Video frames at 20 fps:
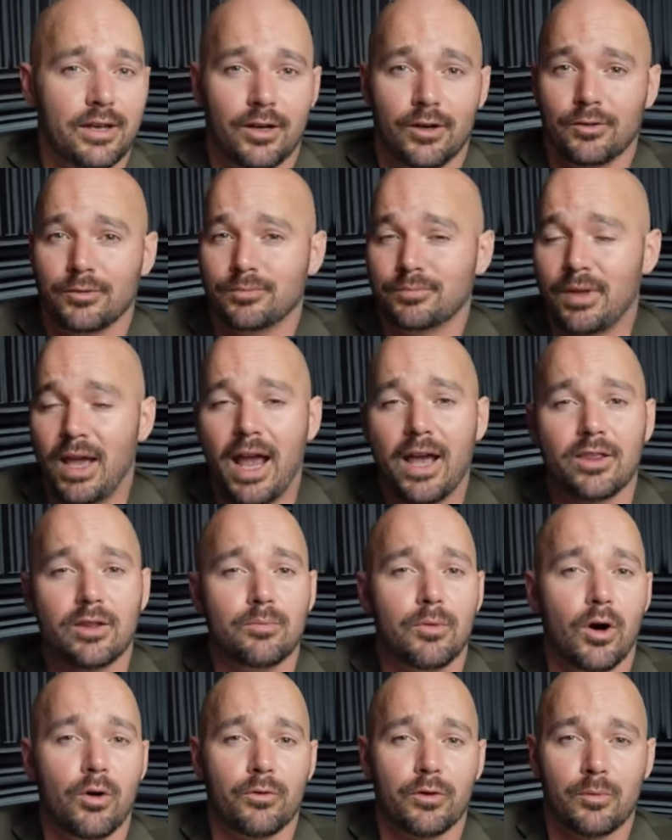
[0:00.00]
you know, hand
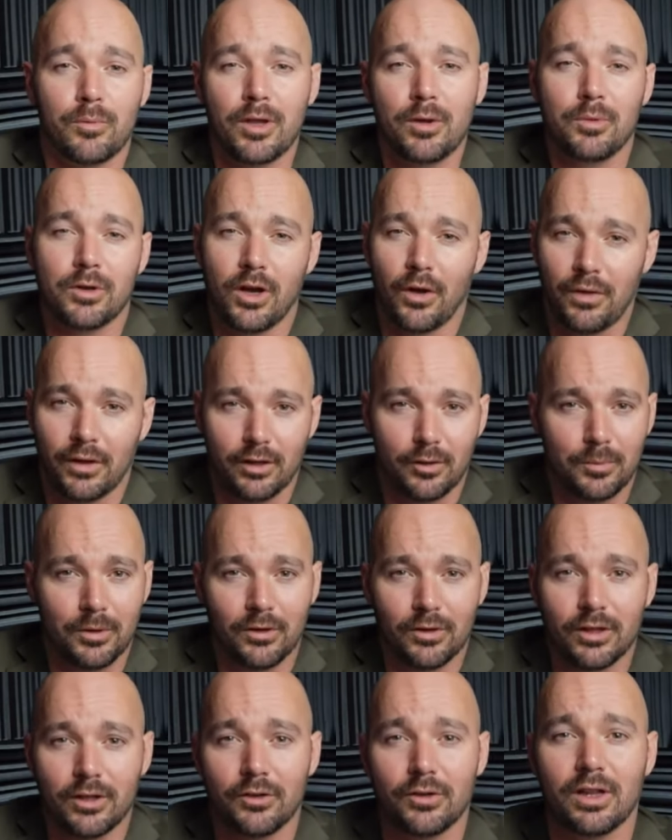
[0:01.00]
them over to me. We call it a
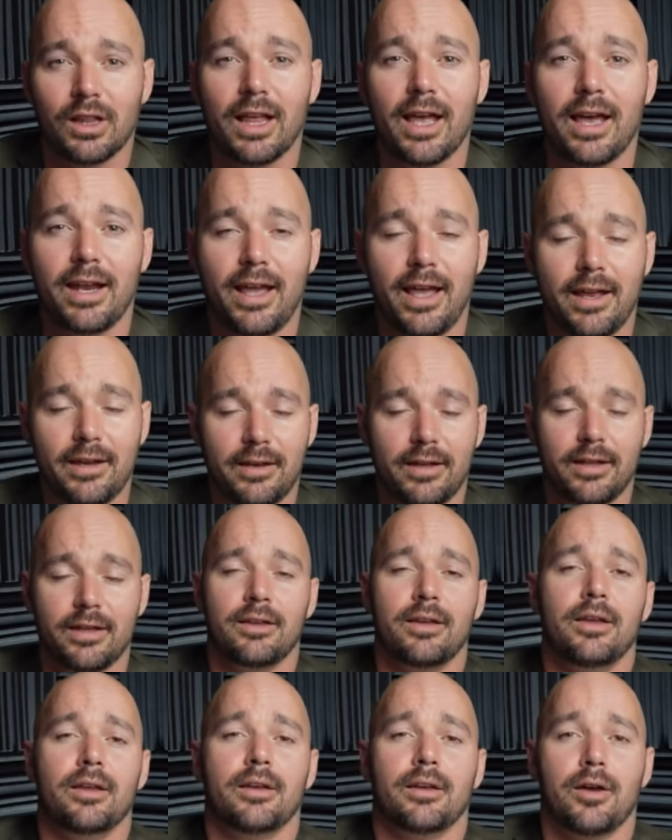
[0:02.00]
little, little glad
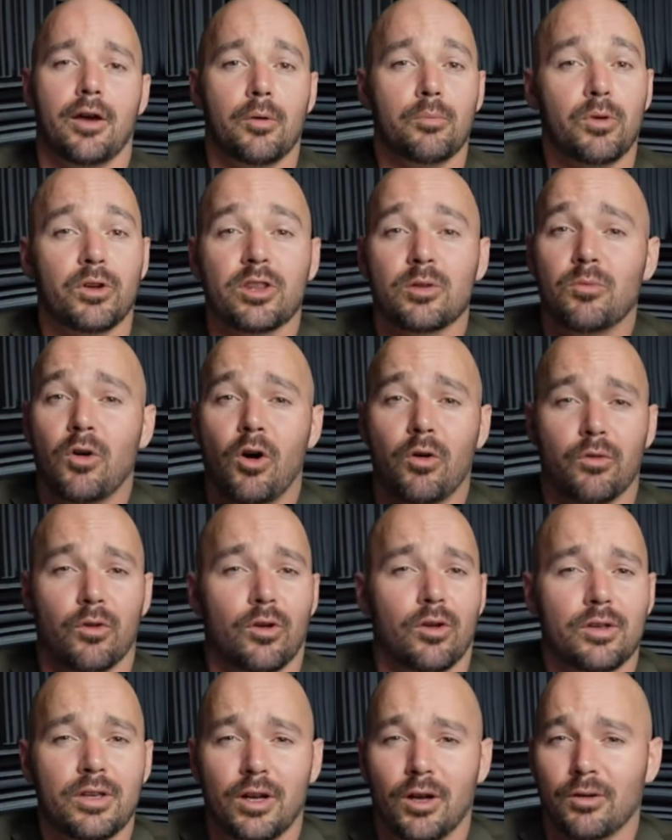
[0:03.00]
handing. Uh, bring them
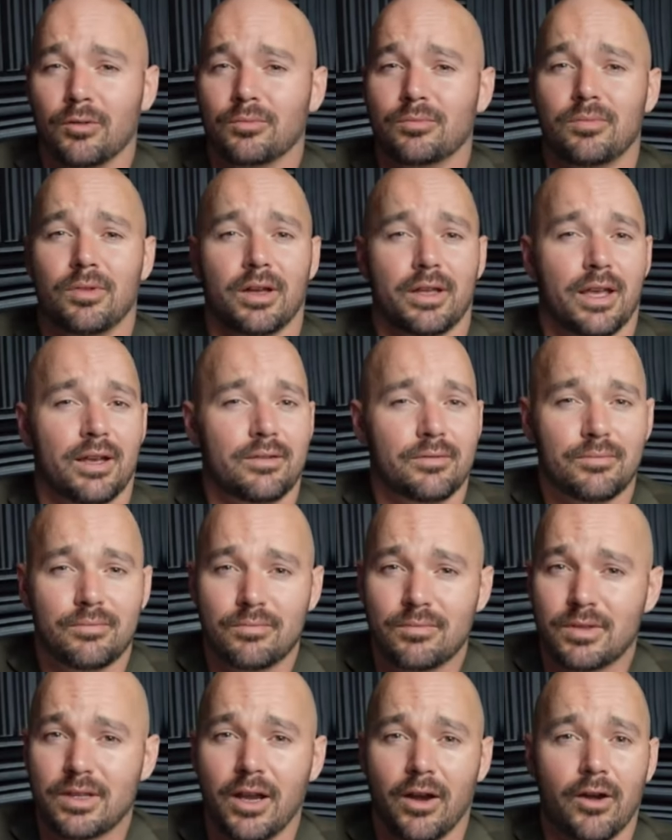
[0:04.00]
over. You know, again,
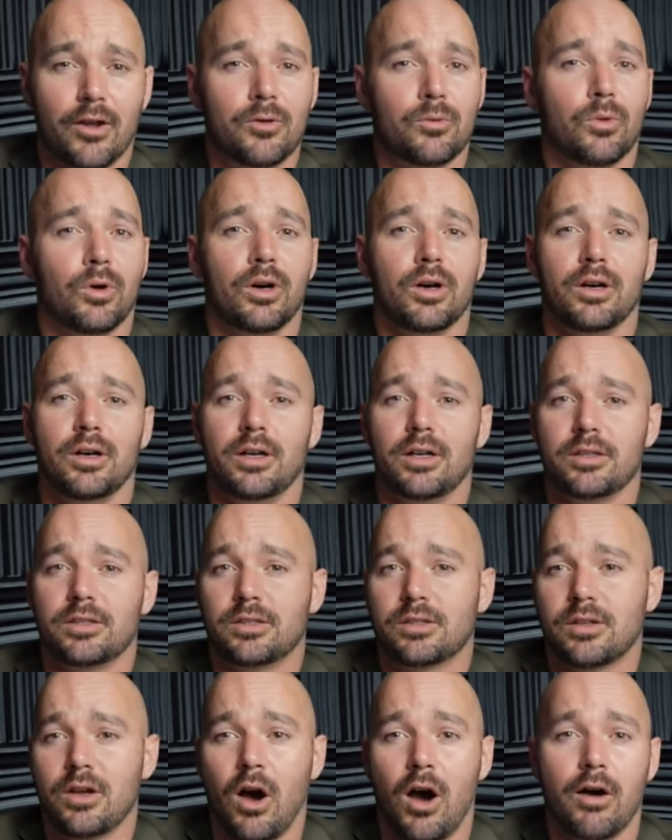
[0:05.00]
Gary Woods,